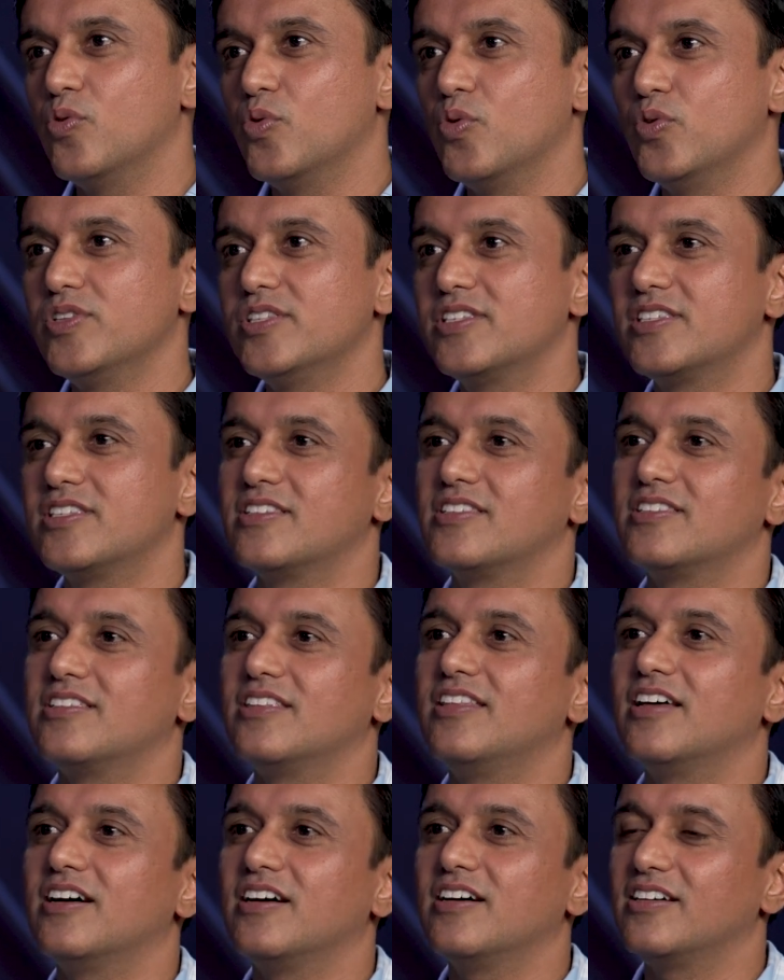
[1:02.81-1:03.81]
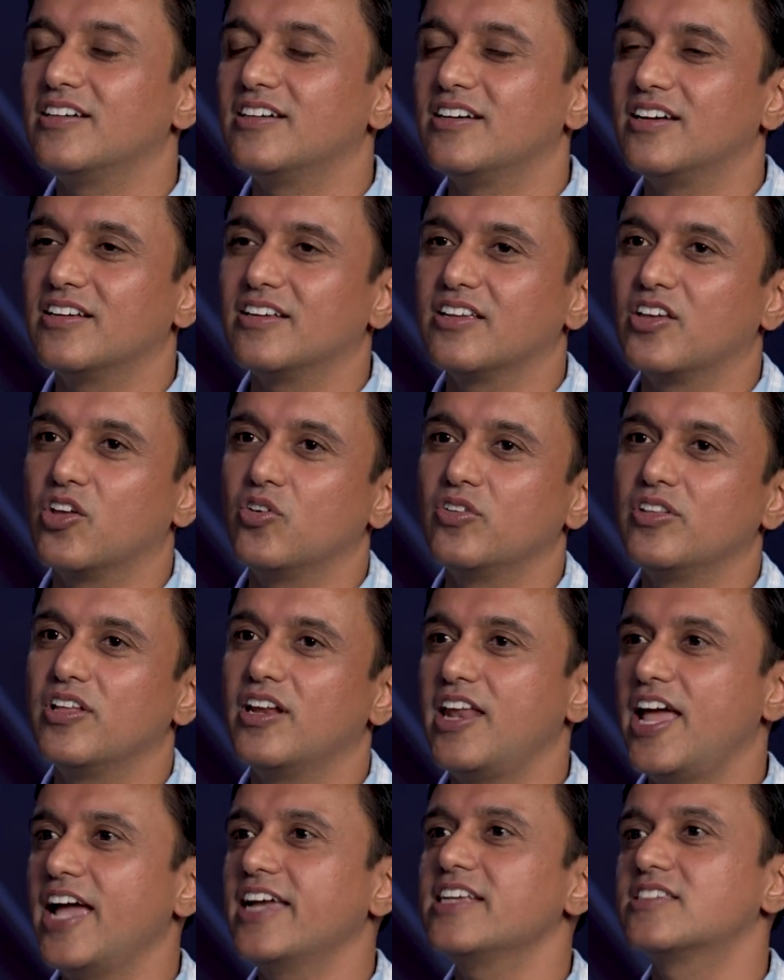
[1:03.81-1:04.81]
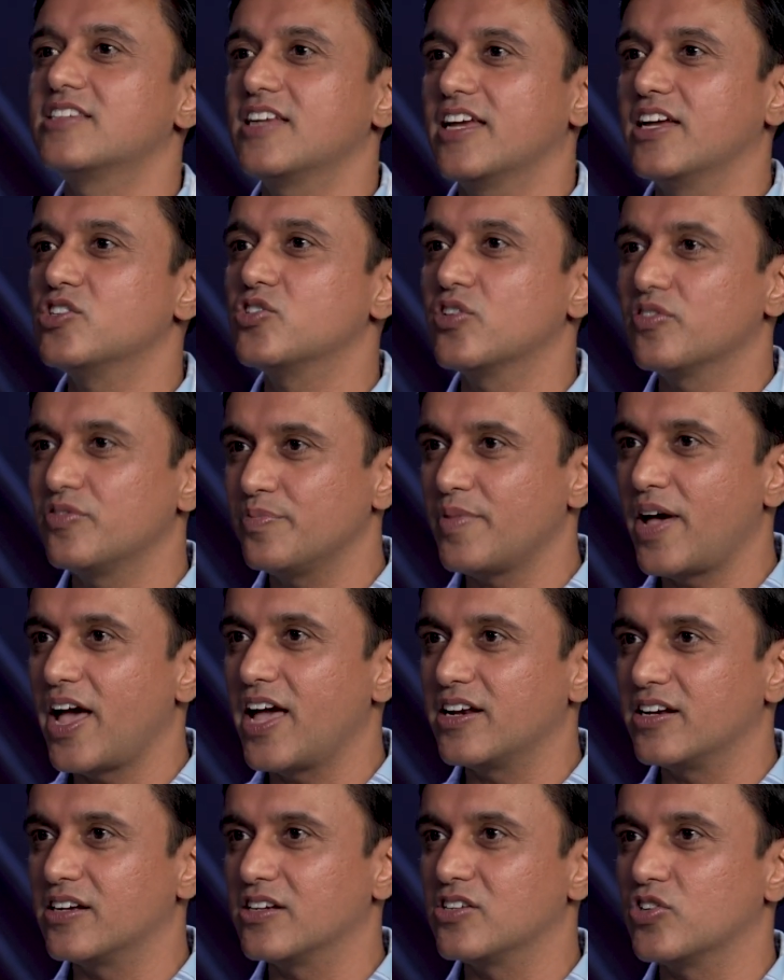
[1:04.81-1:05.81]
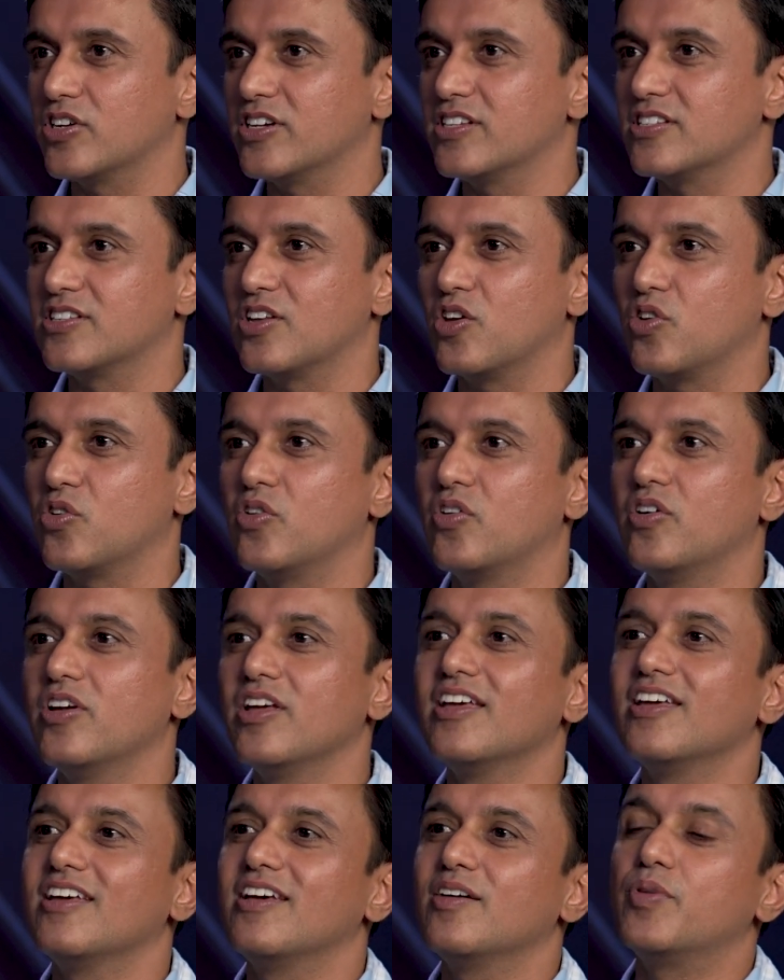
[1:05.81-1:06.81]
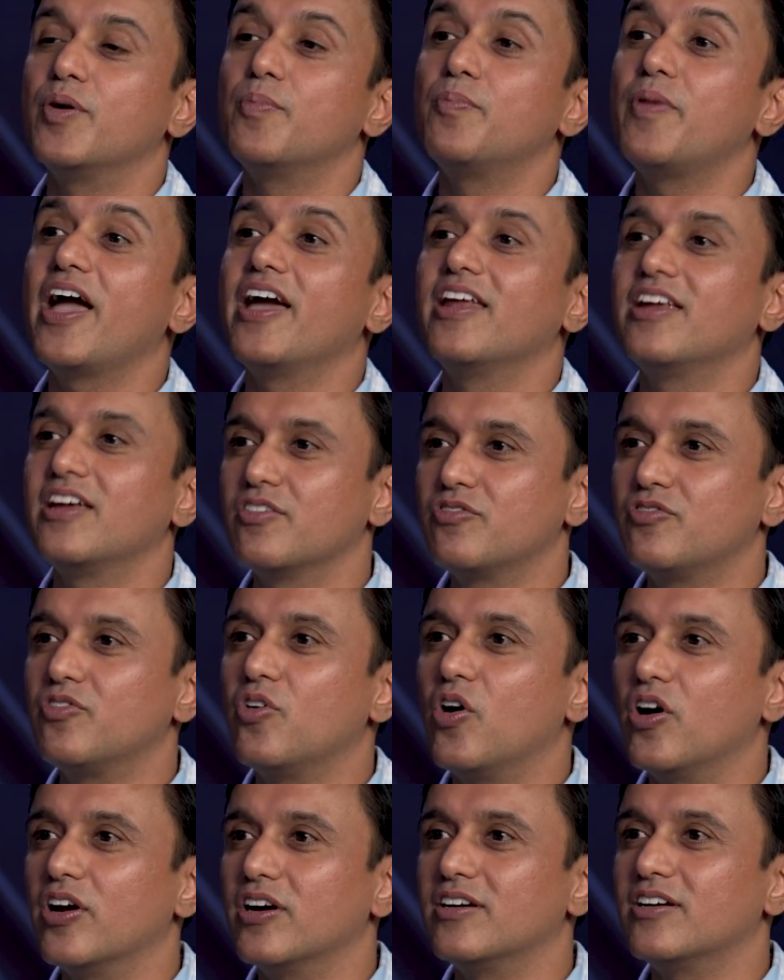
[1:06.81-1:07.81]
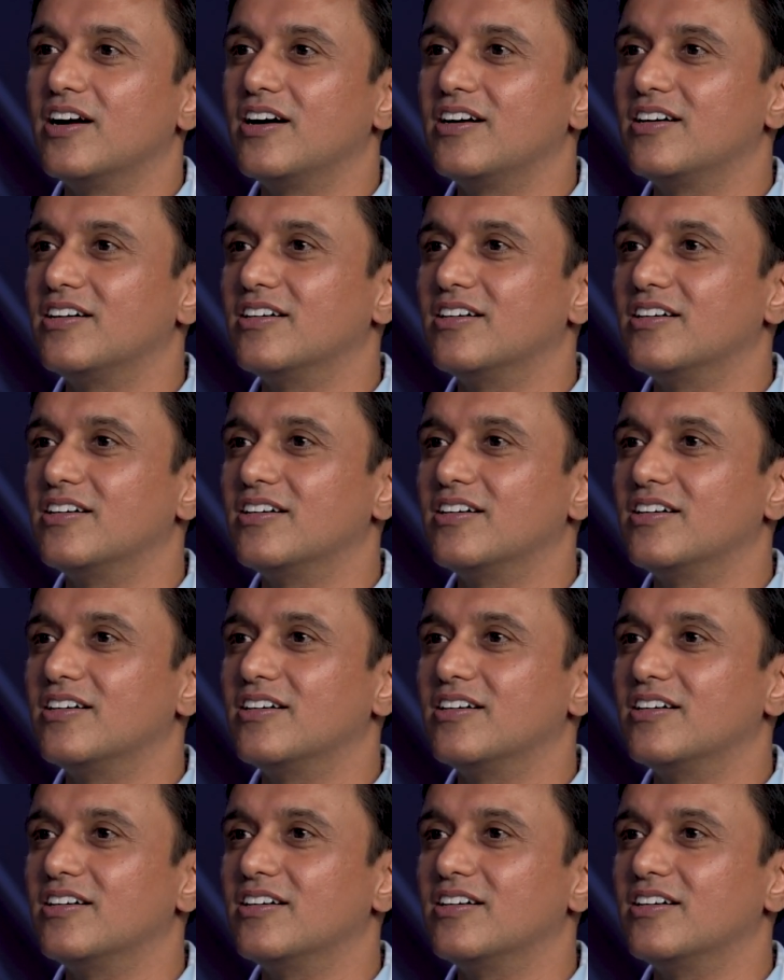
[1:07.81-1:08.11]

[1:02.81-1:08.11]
who's the next stage of marriage is, preparing for